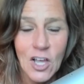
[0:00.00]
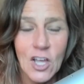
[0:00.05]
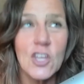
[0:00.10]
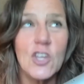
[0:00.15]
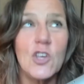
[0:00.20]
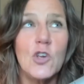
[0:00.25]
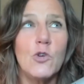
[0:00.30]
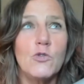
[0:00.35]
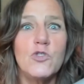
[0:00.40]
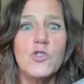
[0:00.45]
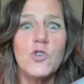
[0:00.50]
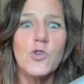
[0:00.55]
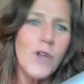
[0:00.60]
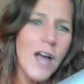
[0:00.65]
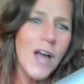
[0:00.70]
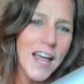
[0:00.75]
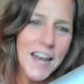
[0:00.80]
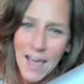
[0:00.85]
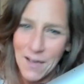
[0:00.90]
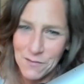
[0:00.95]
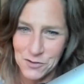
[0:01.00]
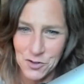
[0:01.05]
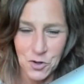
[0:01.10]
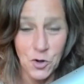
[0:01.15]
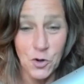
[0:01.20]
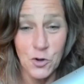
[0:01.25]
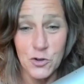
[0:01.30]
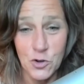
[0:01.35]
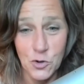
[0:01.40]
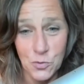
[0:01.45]
You do not have to
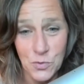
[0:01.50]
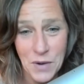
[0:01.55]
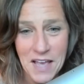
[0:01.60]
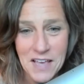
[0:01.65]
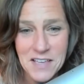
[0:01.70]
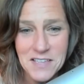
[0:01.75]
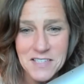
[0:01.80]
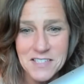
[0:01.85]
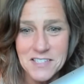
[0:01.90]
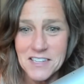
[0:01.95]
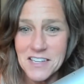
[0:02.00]
earn your rest.